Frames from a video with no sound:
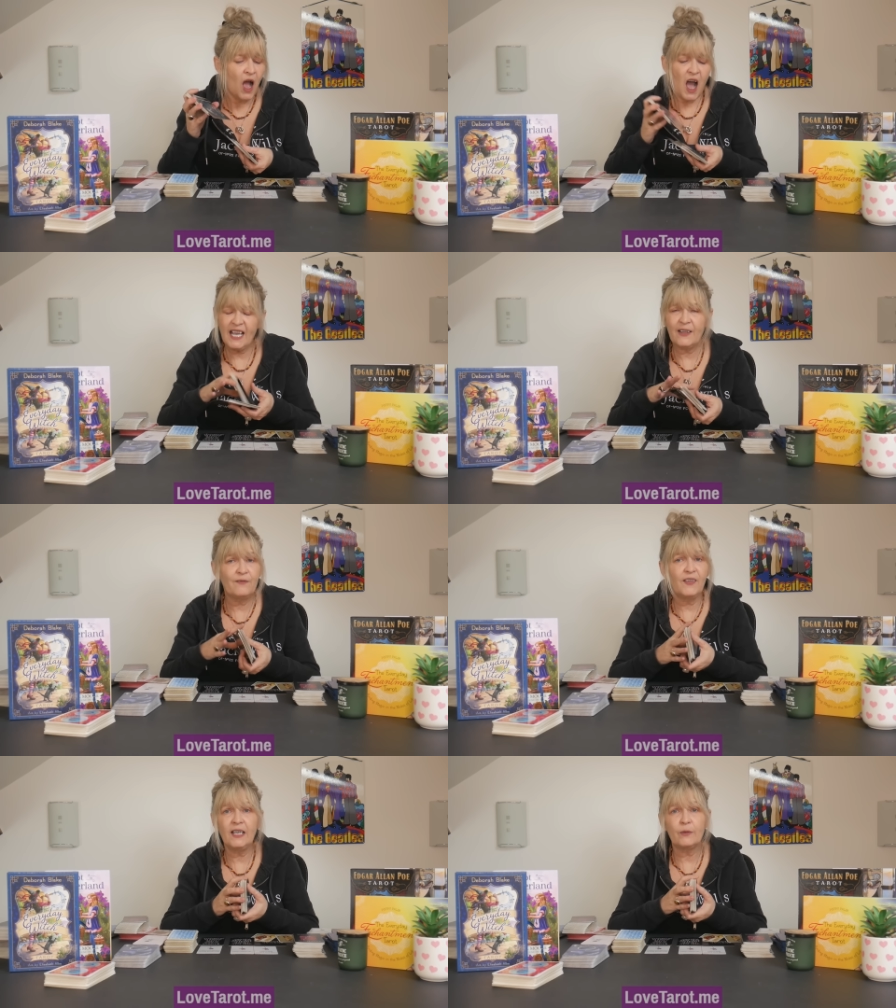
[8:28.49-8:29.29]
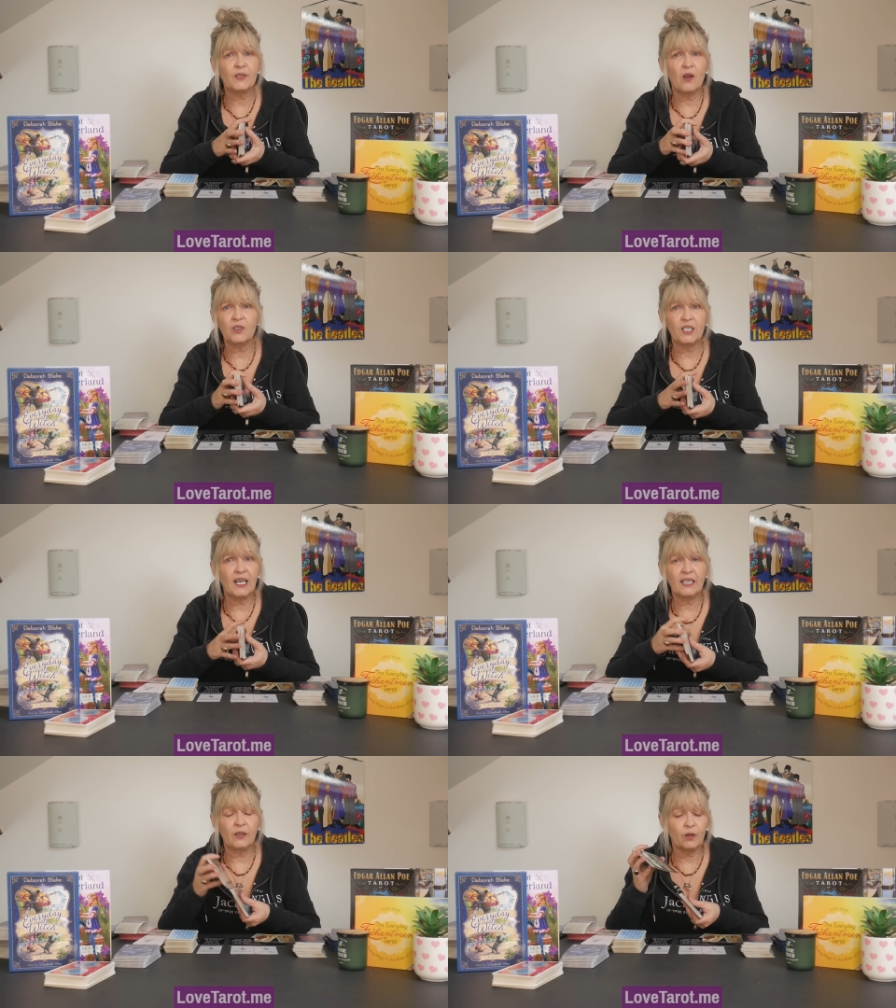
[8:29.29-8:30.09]
I can feel it was hard to
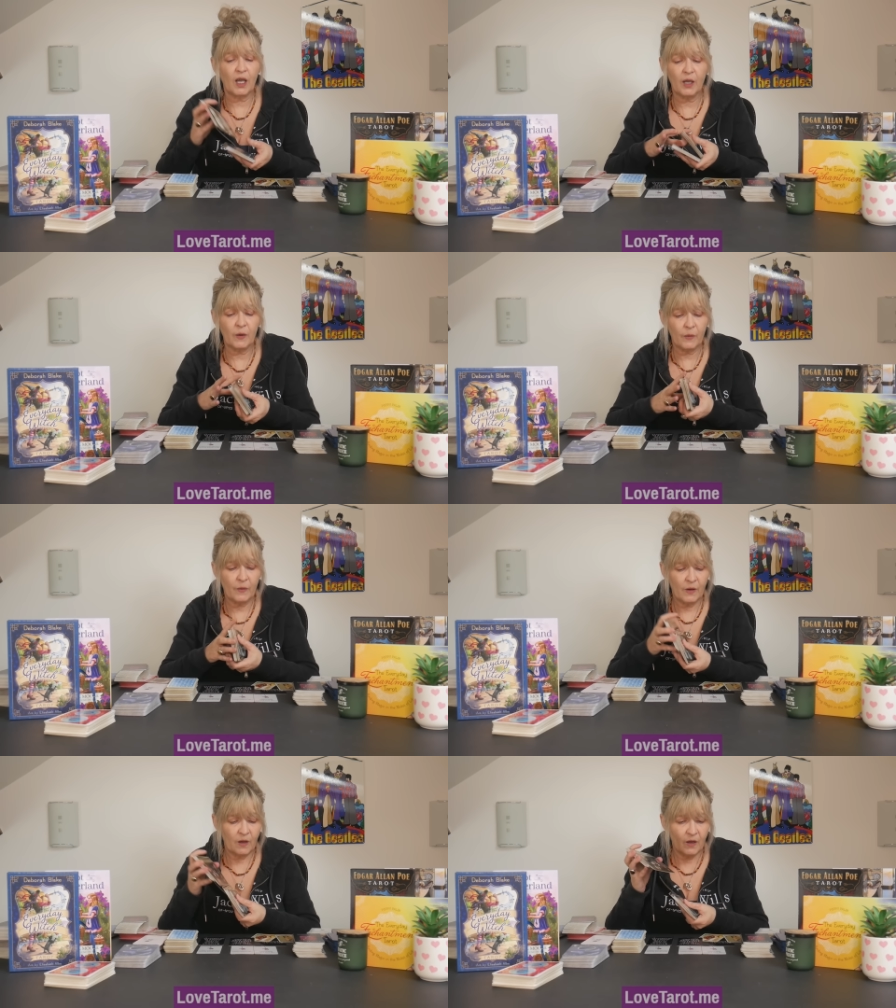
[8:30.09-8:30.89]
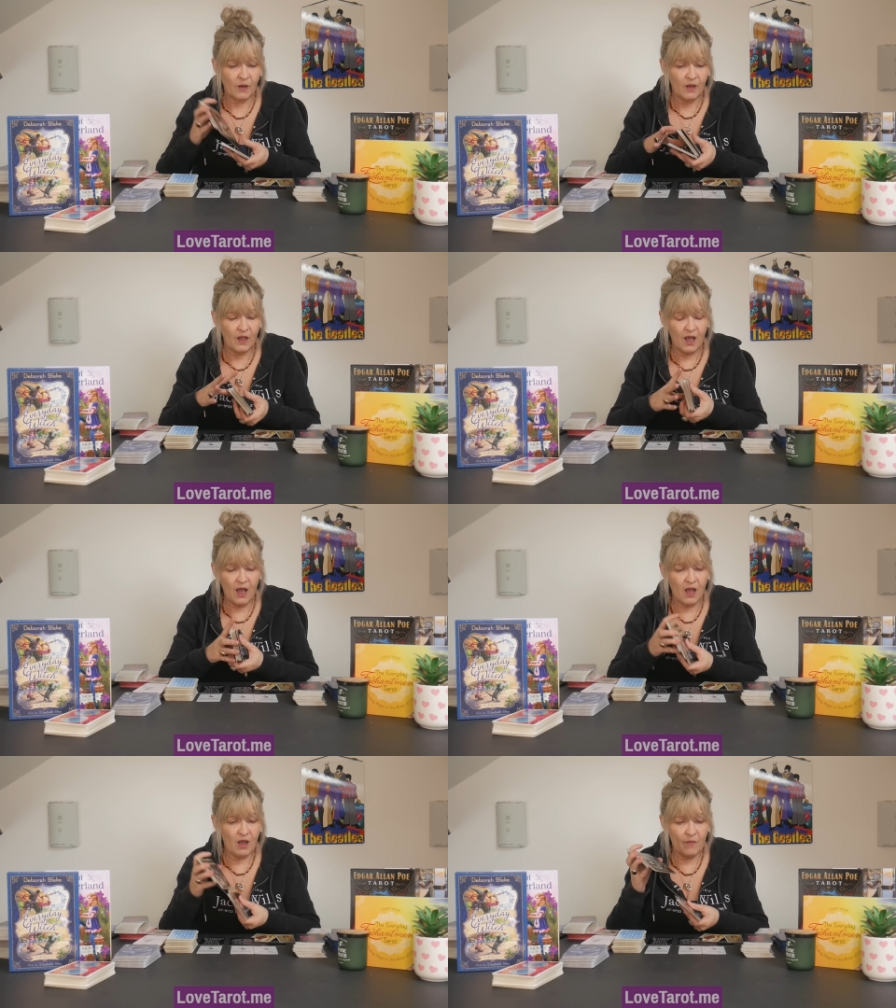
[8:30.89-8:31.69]
let you go.
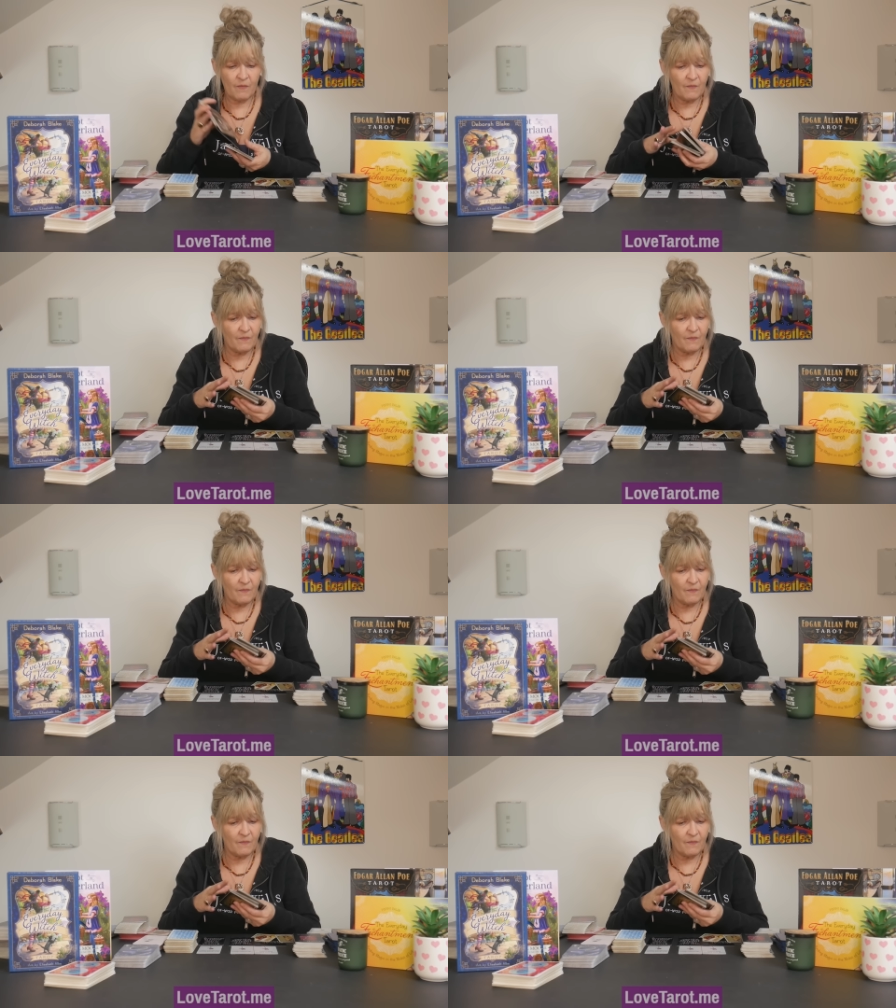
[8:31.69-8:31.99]
Um,